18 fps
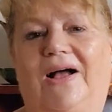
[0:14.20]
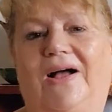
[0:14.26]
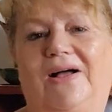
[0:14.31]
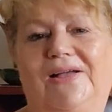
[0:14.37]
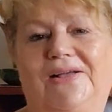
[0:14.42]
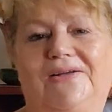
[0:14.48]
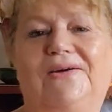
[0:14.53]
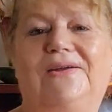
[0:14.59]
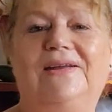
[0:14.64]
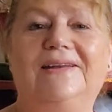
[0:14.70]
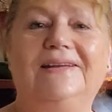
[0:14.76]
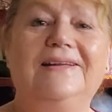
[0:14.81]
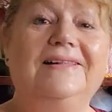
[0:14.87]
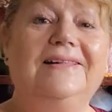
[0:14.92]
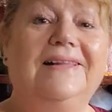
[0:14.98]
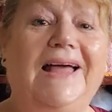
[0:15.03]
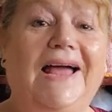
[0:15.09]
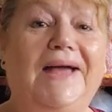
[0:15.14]
I got a
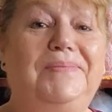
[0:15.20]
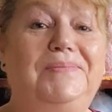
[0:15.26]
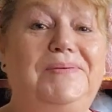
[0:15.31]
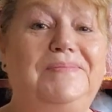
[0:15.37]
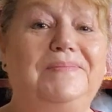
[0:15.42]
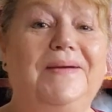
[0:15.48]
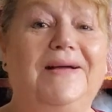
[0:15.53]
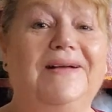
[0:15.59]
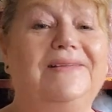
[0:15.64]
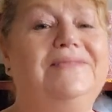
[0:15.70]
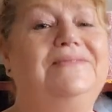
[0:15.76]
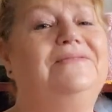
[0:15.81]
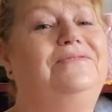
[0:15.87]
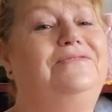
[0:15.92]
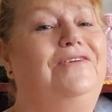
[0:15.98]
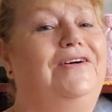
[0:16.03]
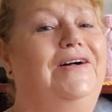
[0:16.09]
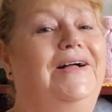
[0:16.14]
little happy mail
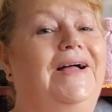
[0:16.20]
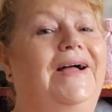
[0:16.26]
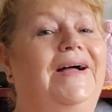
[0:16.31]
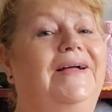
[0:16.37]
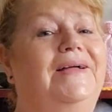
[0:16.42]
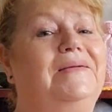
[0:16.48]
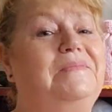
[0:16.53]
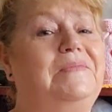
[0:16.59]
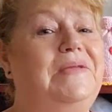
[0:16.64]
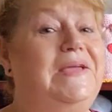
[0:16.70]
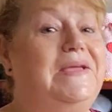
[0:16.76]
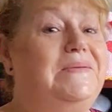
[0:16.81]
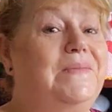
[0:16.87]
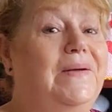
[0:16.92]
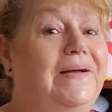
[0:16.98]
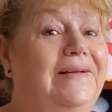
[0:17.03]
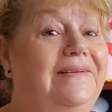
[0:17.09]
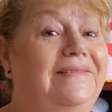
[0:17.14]
via
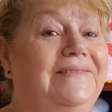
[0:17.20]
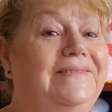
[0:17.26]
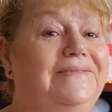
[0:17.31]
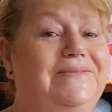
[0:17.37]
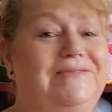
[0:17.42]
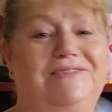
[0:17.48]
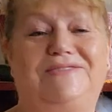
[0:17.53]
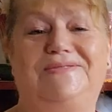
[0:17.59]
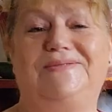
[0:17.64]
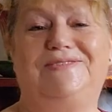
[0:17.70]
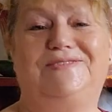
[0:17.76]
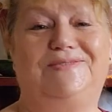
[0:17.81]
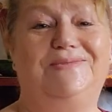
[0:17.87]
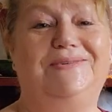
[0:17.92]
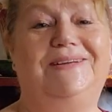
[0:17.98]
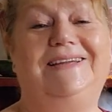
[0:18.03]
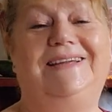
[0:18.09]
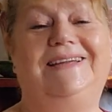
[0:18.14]
email, which was
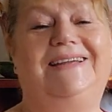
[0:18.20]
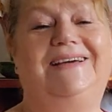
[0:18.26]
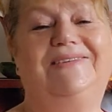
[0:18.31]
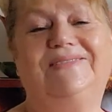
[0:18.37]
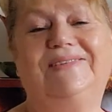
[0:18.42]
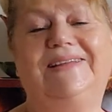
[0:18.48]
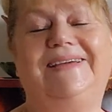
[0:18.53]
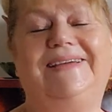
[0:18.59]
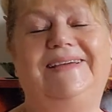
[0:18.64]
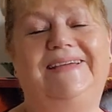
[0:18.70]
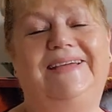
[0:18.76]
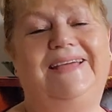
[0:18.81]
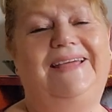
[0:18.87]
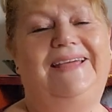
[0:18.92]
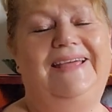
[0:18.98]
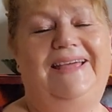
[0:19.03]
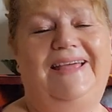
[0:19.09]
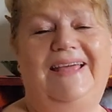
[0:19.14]
really lovely,
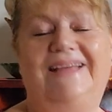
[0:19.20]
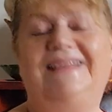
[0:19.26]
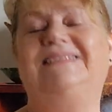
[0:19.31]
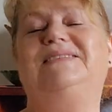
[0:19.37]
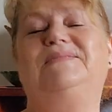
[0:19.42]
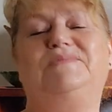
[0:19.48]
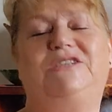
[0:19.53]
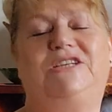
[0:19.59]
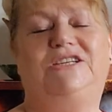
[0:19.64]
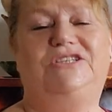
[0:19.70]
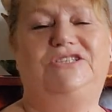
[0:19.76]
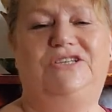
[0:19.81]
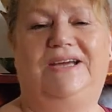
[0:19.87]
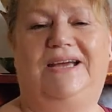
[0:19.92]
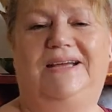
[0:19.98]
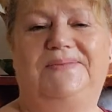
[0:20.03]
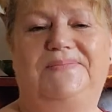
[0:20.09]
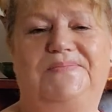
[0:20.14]
and some chit
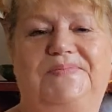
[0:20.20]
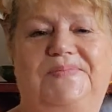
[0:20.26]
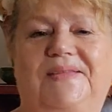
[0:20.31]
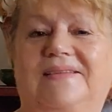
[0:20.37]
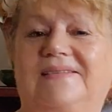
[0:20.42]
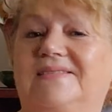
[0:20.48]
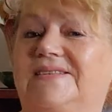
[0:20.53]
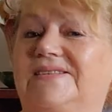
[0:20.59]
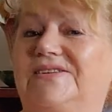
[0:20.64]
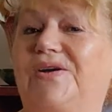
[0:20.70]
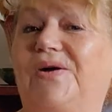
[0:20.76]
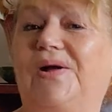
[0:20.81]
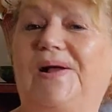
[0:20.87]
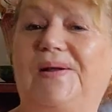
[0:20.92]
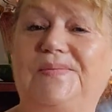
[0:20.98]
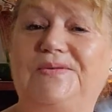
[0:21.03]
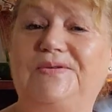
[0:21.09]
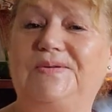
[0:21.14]
chat. So I
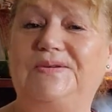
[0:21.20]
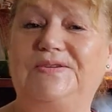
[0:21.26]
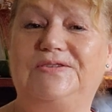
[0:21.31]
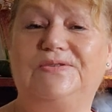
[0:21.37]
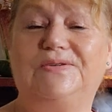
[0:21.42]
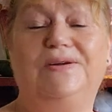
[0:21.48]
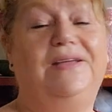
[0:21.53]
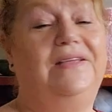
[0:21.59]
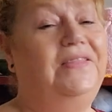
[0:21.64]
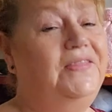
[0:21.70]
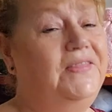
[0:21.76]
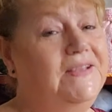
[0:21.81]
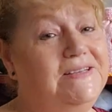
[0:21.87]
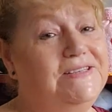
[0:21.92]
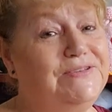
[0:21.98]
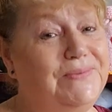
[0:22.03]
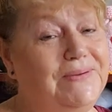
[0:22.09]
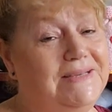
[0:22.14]
hope you enjoy
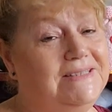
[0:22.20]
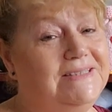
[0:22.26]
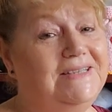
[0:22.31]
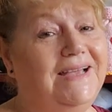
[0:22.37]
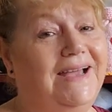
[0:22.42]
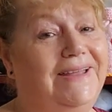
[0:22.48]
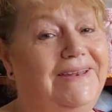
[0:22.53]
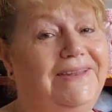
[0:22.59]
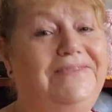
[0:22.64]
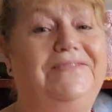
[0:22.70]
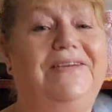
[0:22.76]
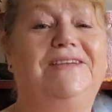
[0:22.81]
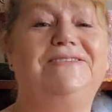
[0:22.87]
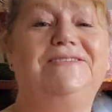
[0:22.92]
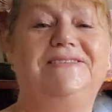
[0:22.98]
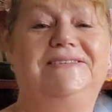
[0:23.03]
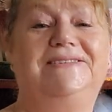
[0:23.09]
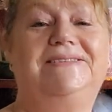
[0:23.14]
this week's yarn
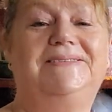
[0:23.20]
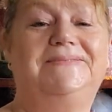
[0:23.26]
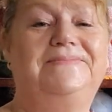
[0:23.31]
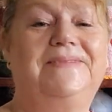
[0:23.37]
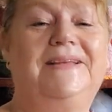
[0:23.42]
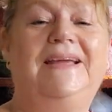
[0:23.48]
adventures.